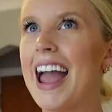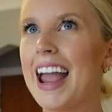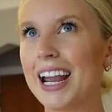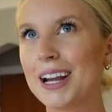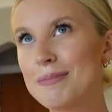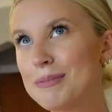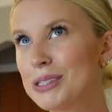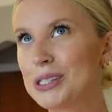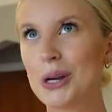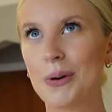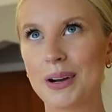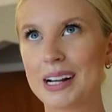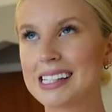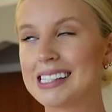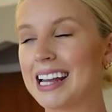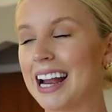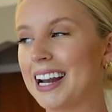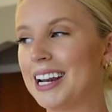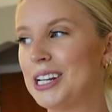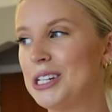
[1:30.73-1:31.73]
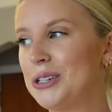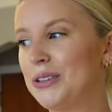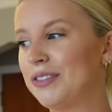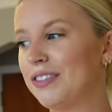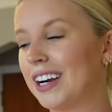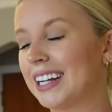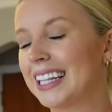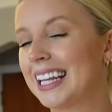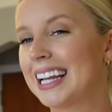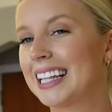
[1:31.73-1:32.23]
am so excited to
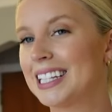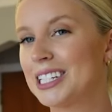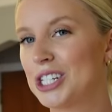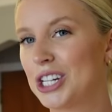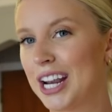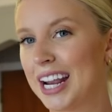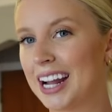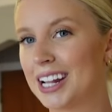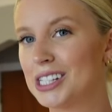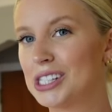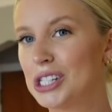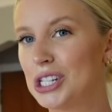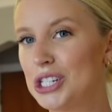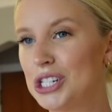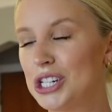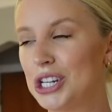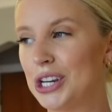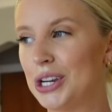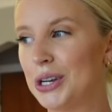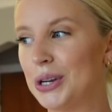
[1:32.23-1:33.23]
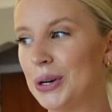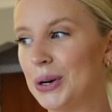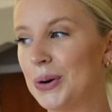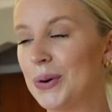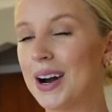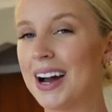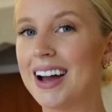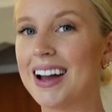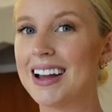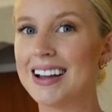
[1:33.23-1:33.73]
finally get the chance
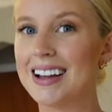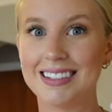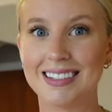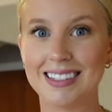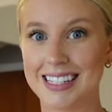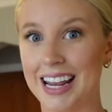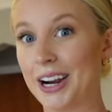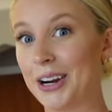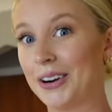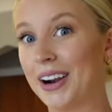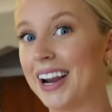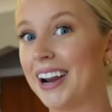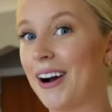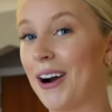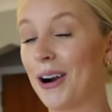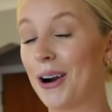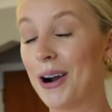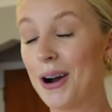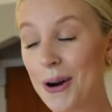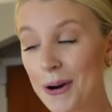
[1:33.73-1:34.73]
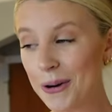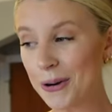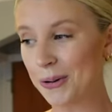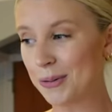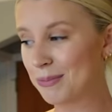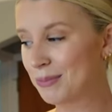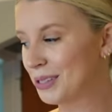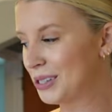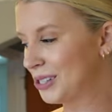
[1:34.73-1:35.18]
to decorate our home.